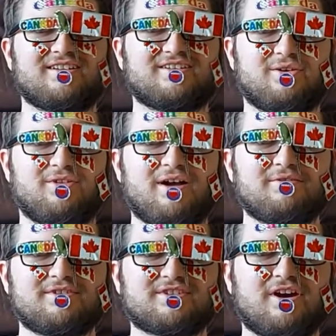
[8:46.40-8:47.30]
So that
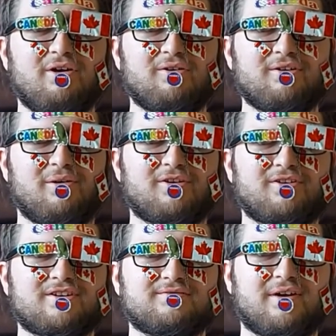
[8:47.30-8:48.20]
was Cody Hoarder
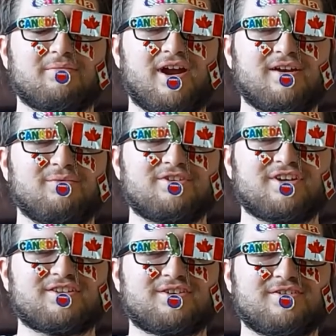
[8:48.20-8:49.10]
and his friend Brandon we
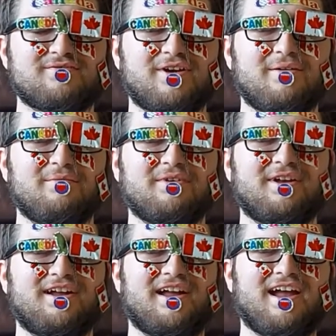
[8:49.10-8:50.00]
just heard from.
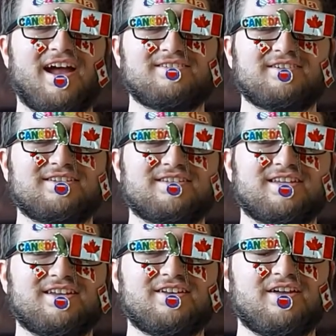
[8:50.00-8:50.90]
As you can
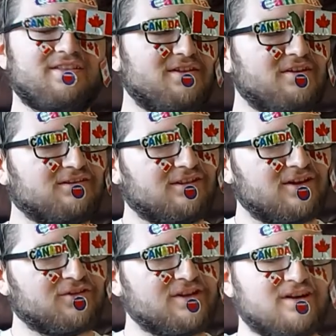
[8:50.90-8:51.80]
see, they're
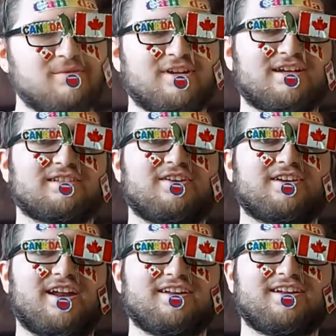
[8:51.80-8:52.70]
literally going to be the next
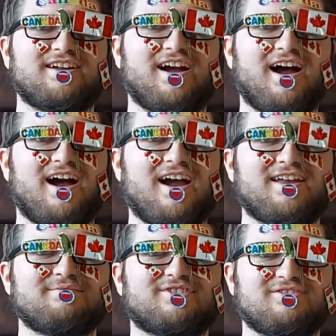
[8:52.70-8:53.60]
Letterkenny. I
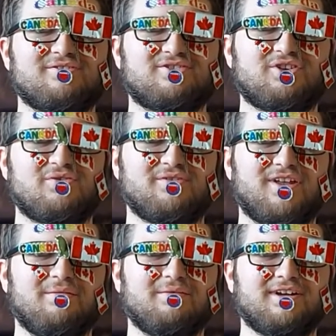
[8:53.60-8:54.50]
am so stoked for
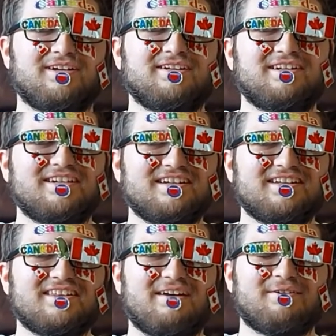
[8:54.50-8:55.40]
them.
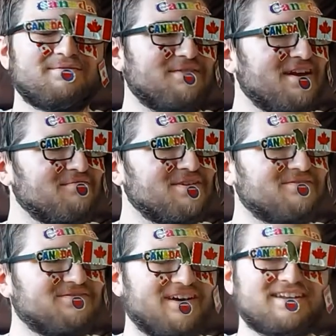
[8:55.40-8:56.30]
That may have been the
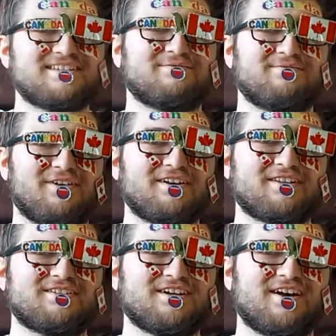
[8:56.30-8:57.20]
funniest,
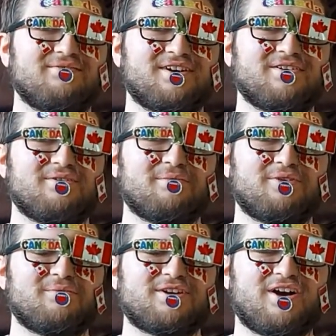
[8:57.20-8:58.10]
funniest uh, video
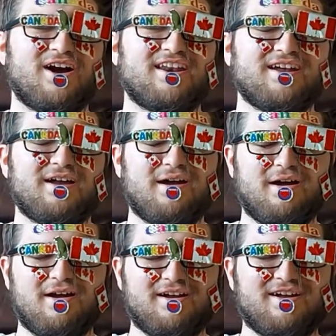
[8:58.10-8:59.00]
input we got.
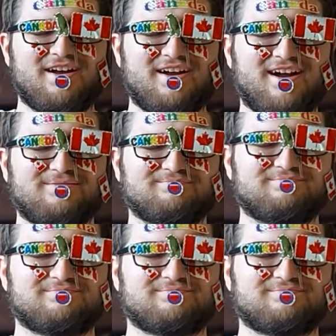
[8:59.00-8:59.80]
Um...